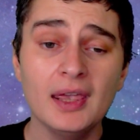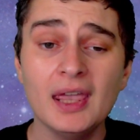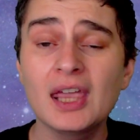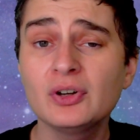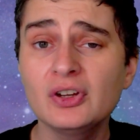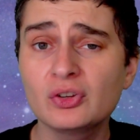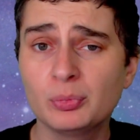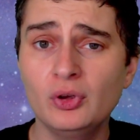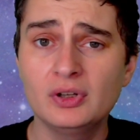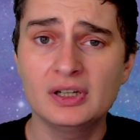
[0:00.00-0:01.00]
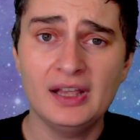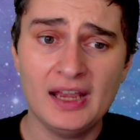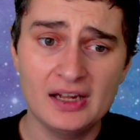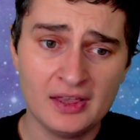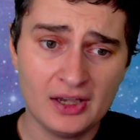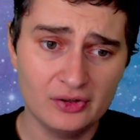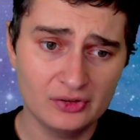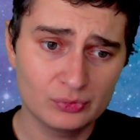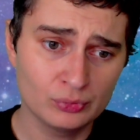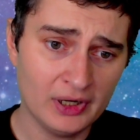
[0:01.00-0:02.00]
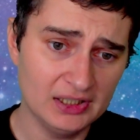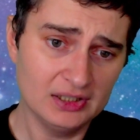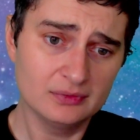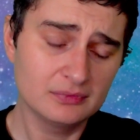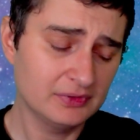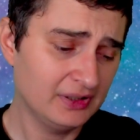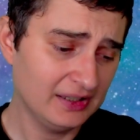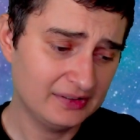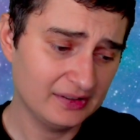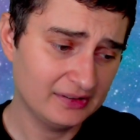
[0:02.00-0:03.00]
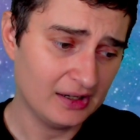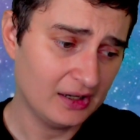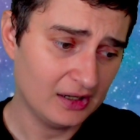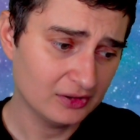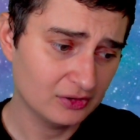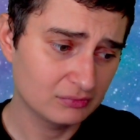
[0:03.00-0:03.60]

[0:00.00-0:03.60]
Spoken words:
Aries Moon in the eighth house, right? This is a